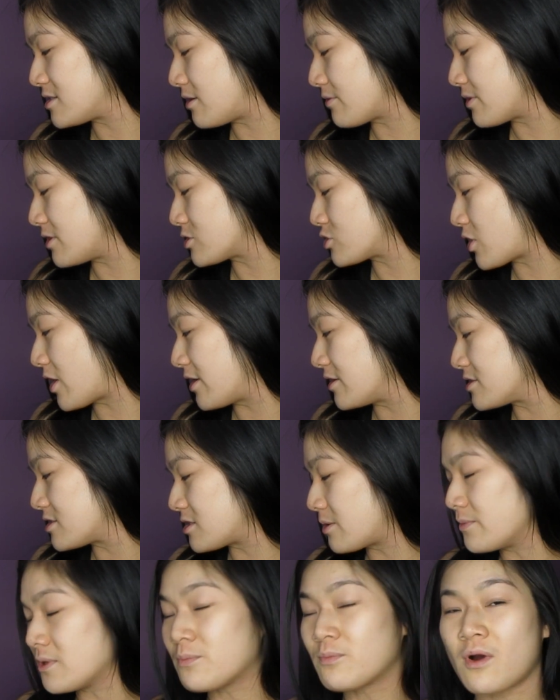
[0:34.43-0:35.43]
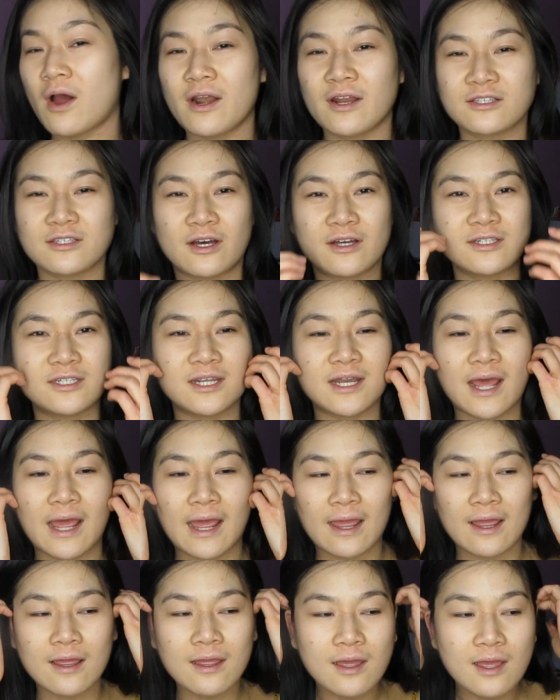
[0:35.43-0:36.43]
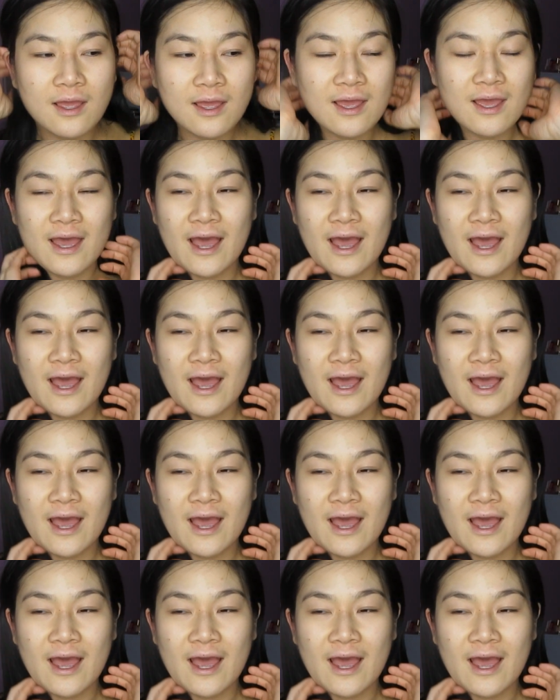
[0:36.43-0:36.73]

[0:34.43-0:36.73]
So I'm going to try on some of the products on today.